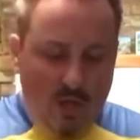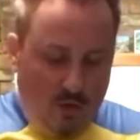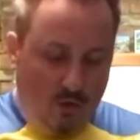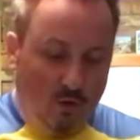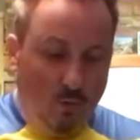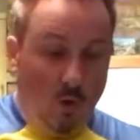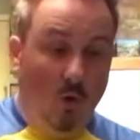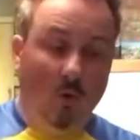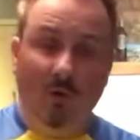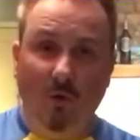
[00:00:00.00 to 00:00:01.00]
You're going to want to
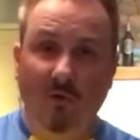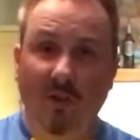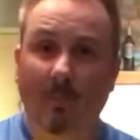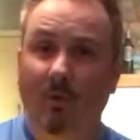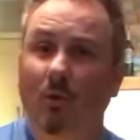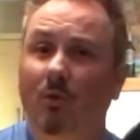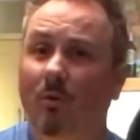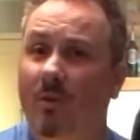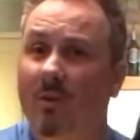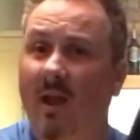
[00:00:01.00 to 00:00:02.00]
hold it over that, but don't do it
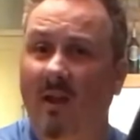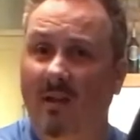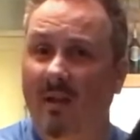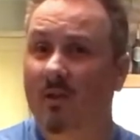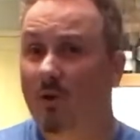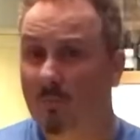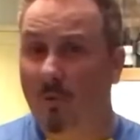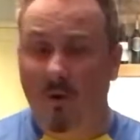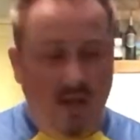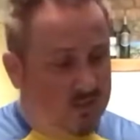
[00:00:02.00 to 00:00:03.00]
with your hand in it. You could
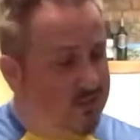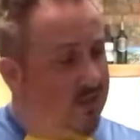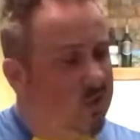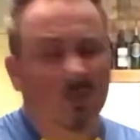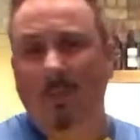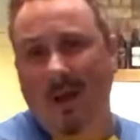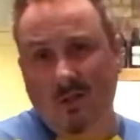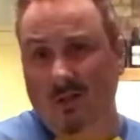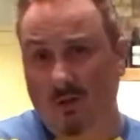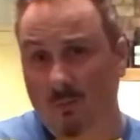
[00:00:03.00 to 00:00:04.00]
burn that. Stick a
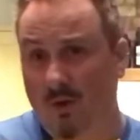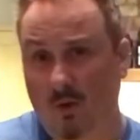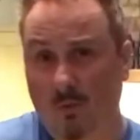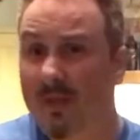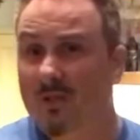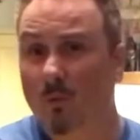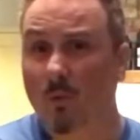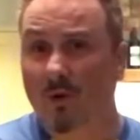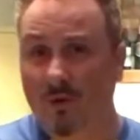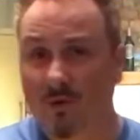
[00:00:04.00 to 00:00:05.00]
spatula up there, or a piece of
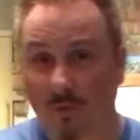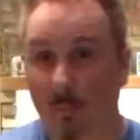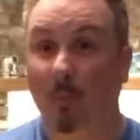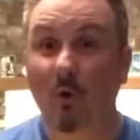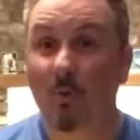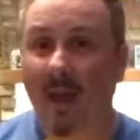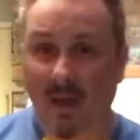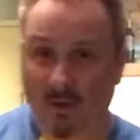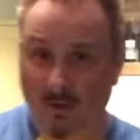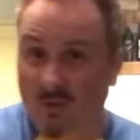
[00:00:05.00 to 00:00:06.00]
wood or something, a broom
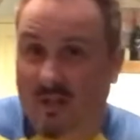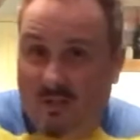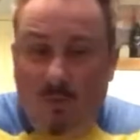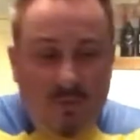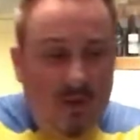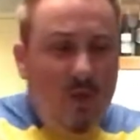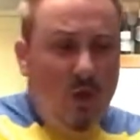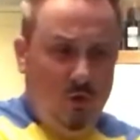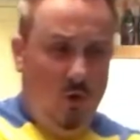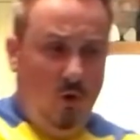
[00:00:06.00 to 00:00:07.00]
handle. This is something
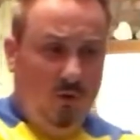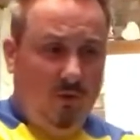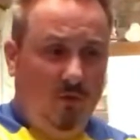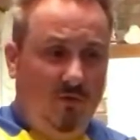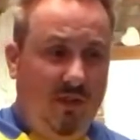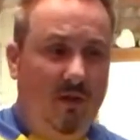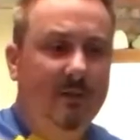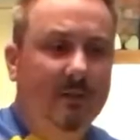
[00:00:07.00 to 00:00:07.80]
to hold it over there.